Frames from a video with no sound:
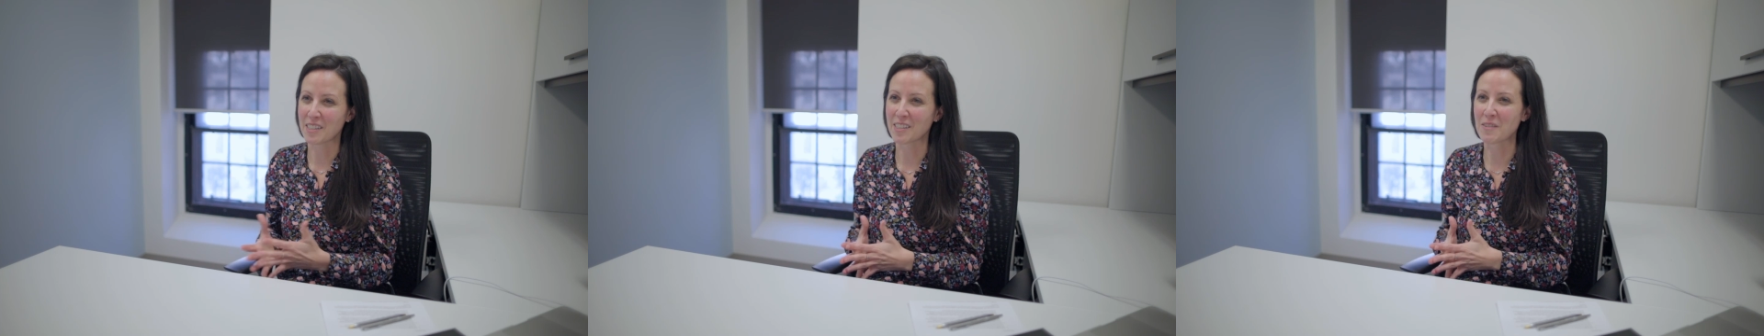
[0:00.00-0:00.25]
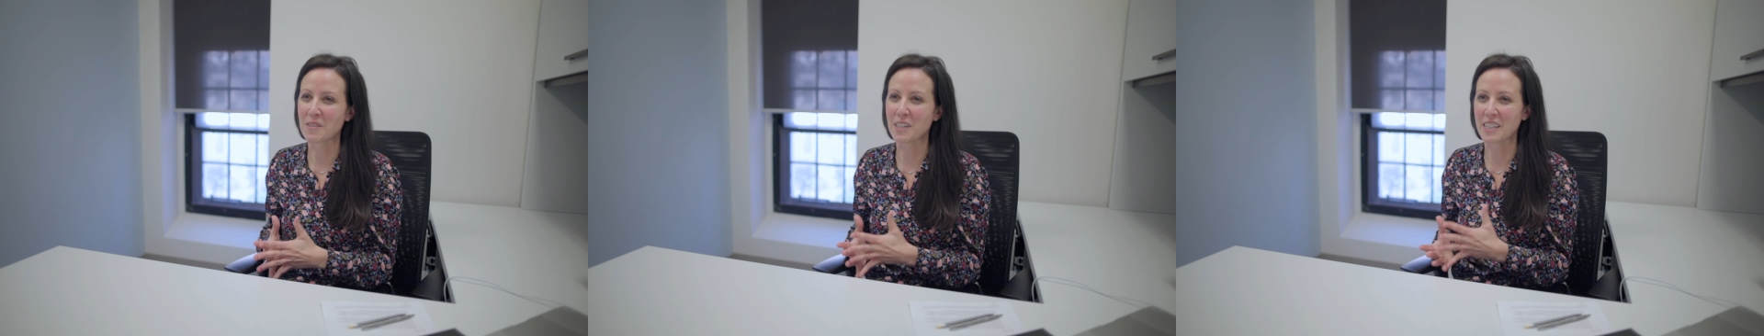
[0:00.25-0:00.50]

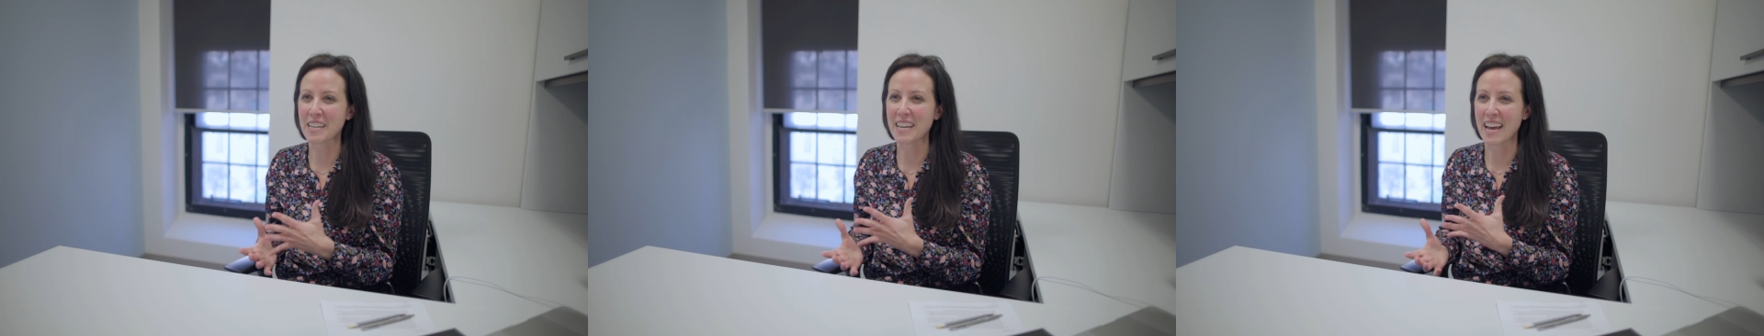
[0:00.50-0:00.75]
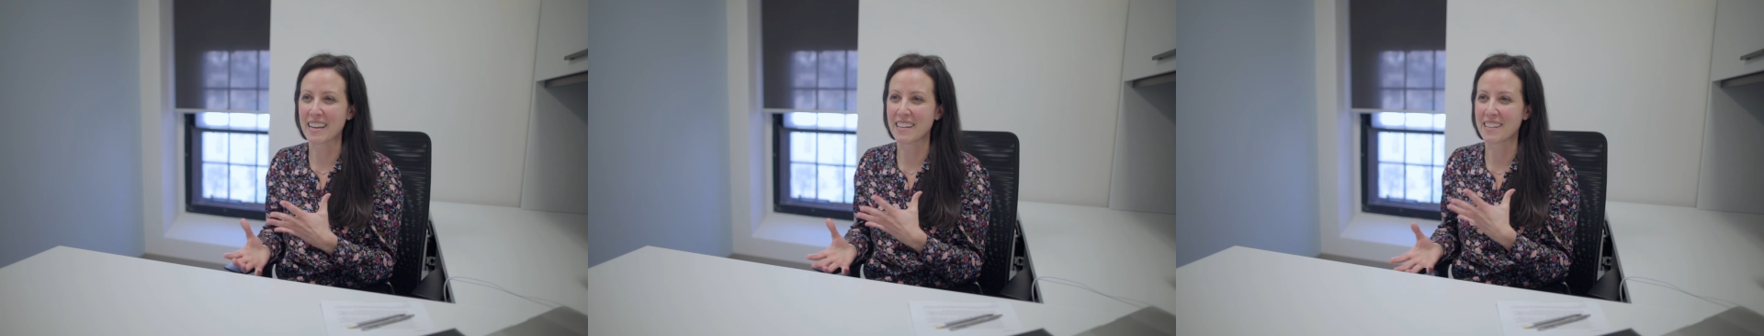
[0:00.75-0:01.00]
So looking
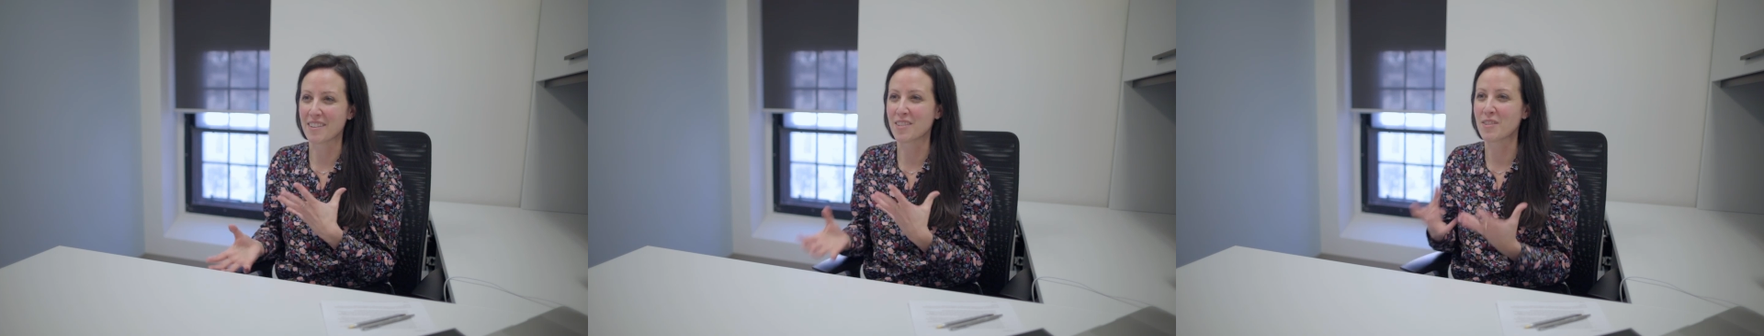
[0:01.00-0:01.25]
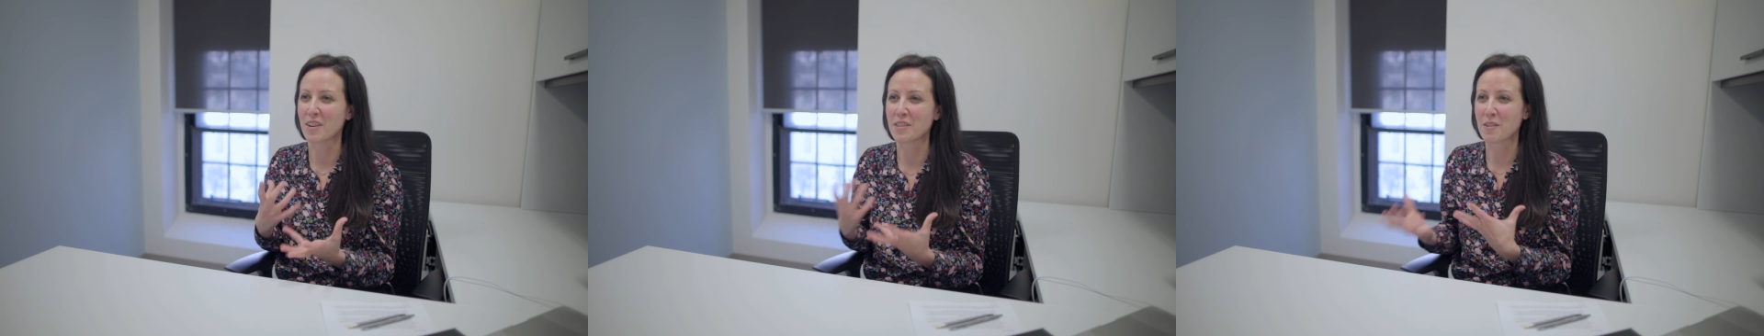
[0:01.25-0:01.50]
at their
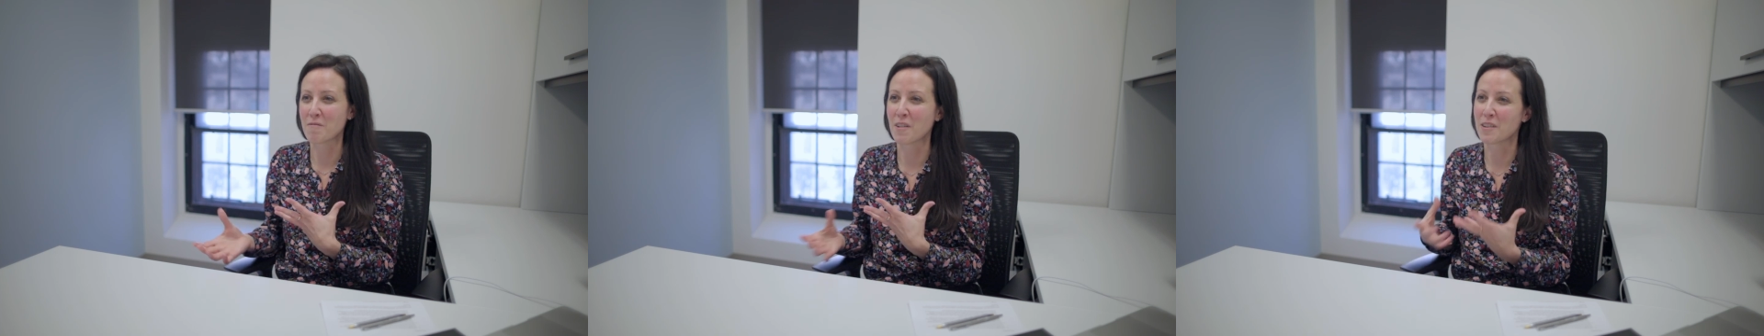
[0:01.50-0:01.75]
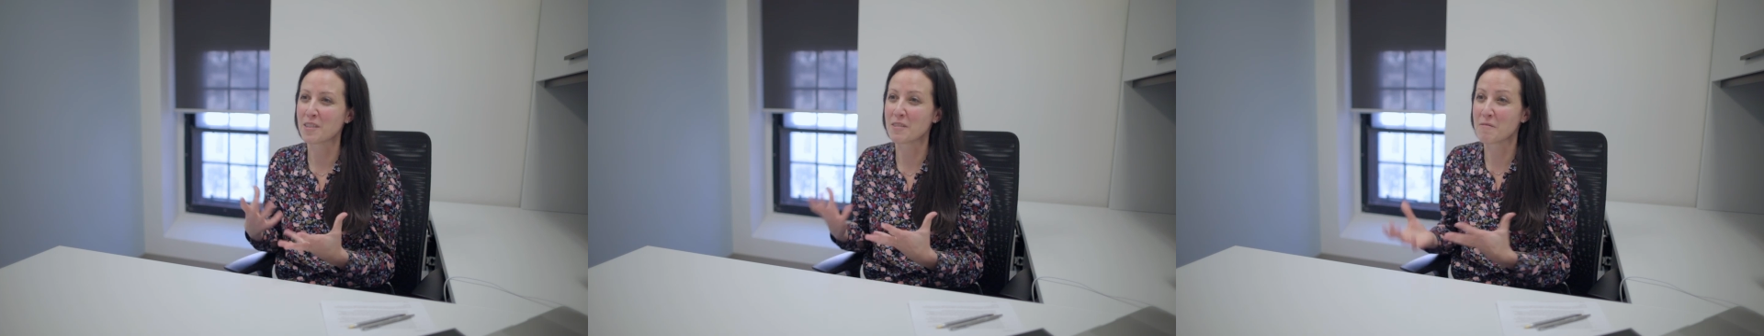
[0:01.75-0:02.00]

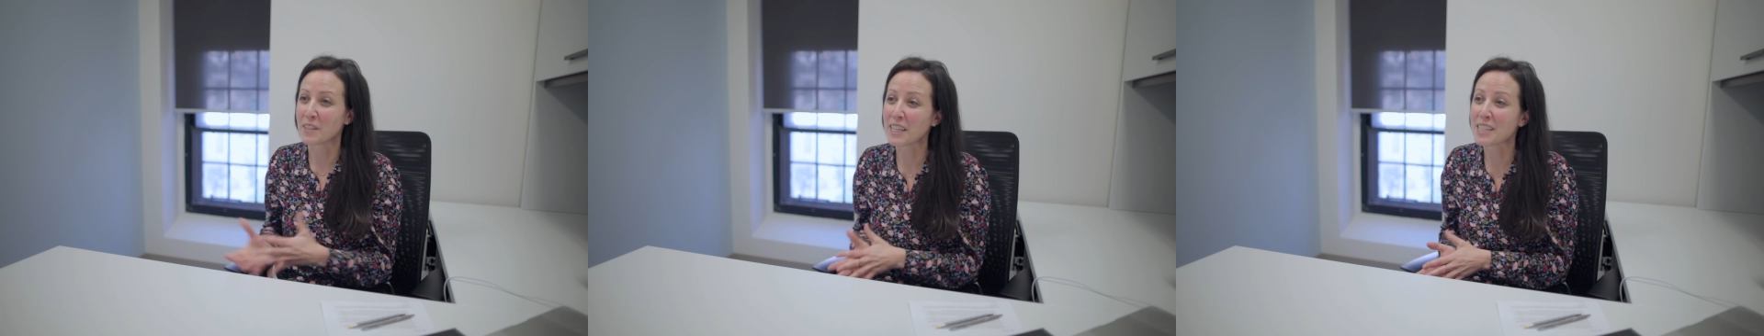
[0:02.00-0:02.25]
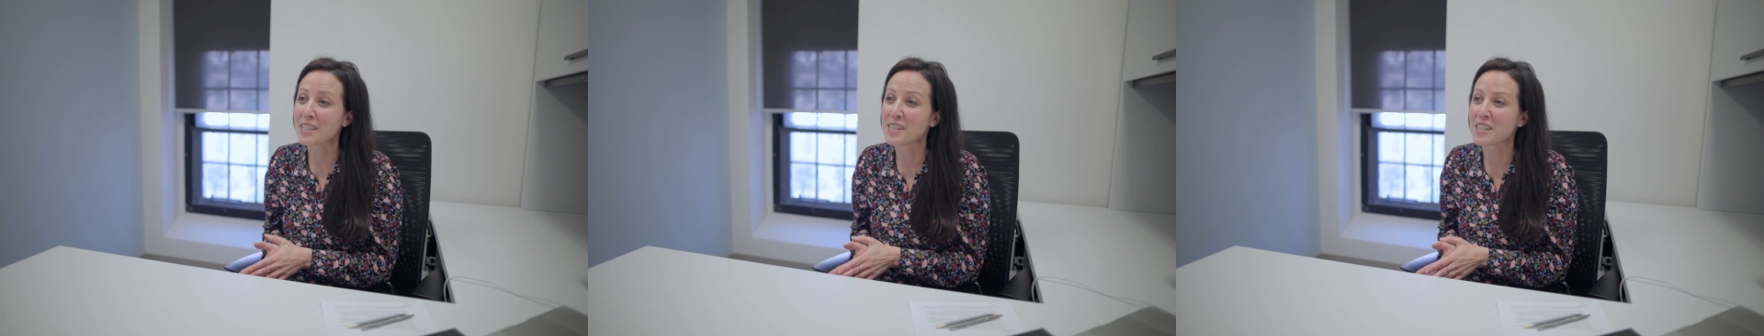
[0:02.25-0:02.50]
structure-function
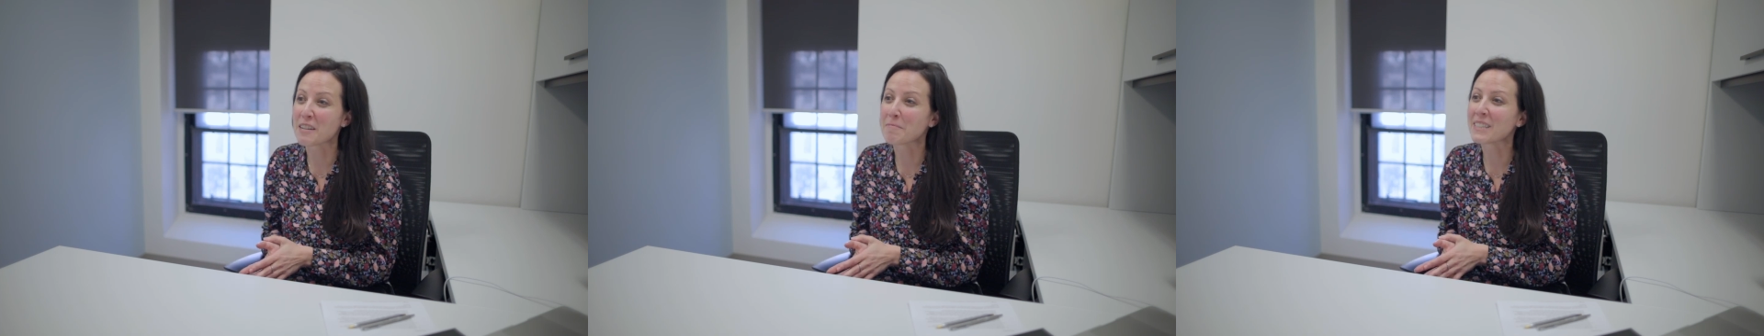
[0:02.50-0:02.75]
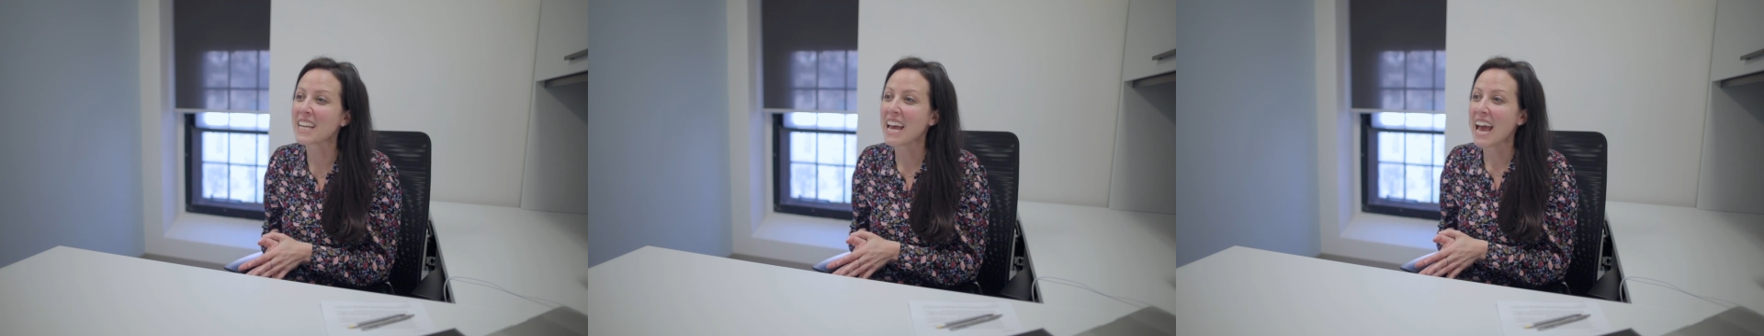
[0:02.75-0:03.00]

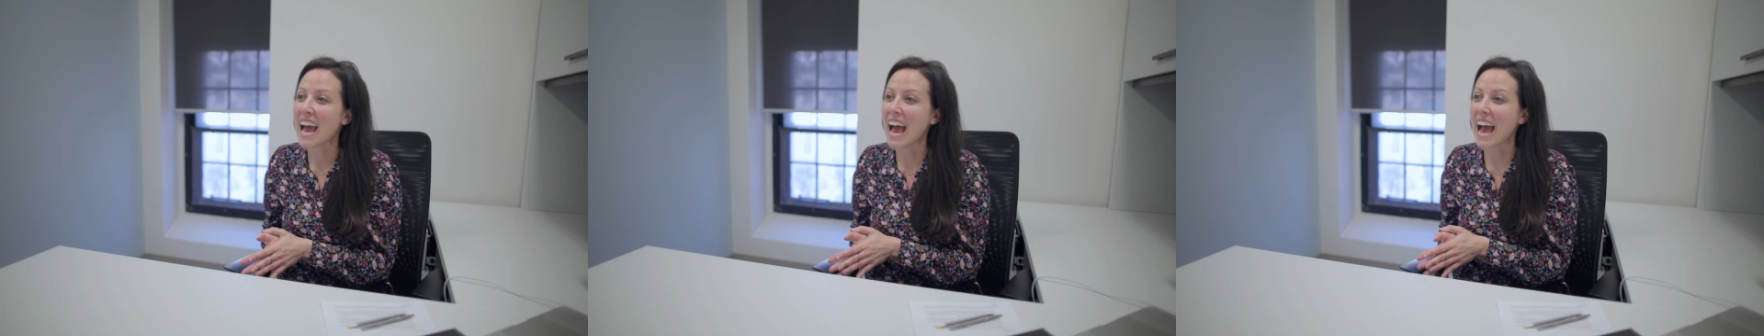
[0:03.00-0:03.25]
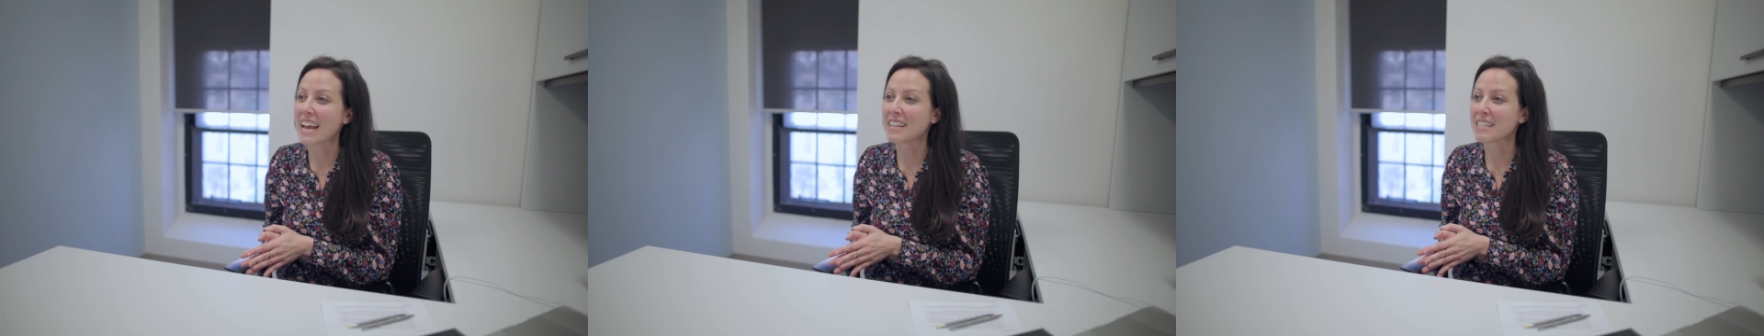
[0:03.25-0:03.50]
relationships
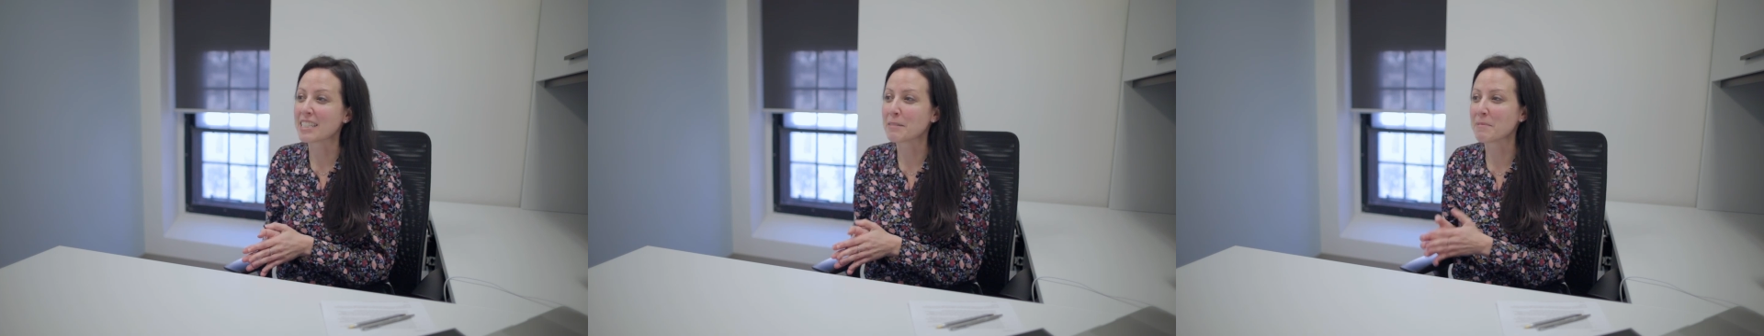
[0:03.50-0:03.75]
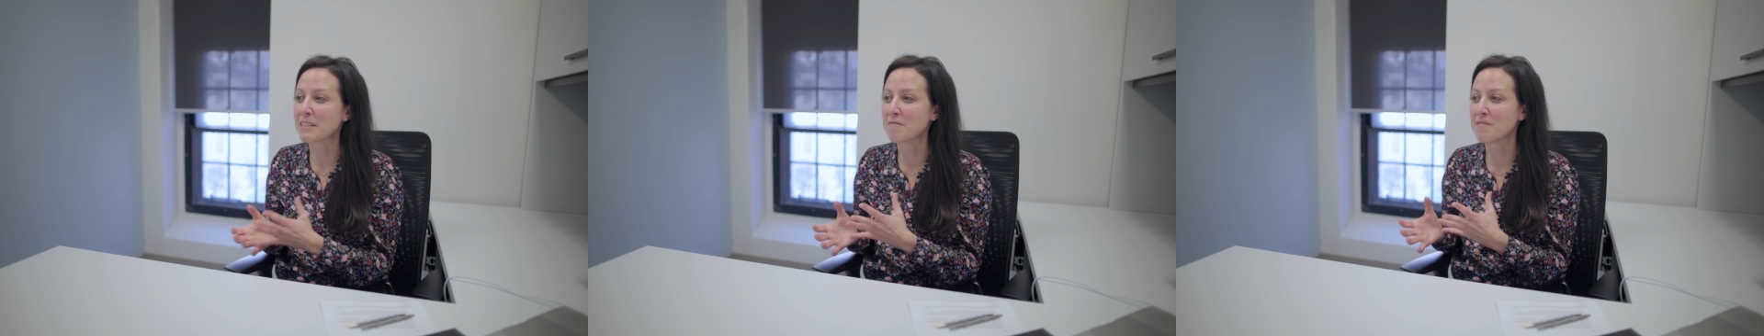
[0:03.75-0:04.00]
and
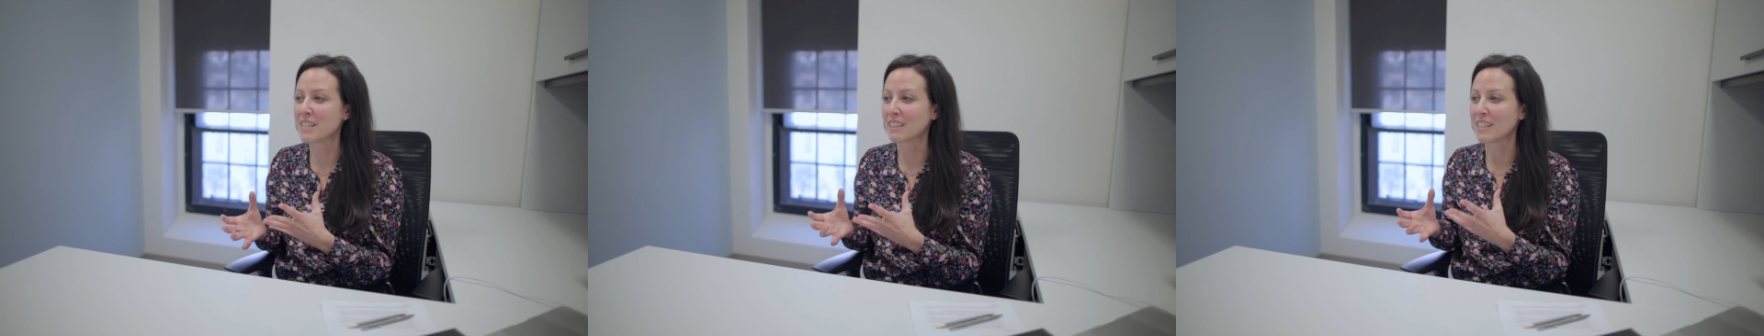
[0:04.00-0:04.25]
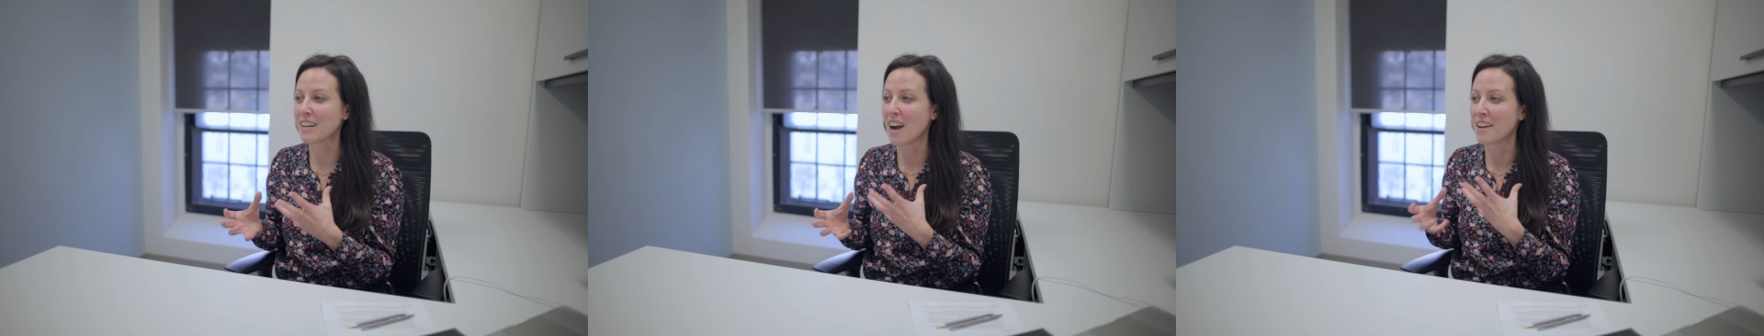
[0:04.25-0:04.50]
specifically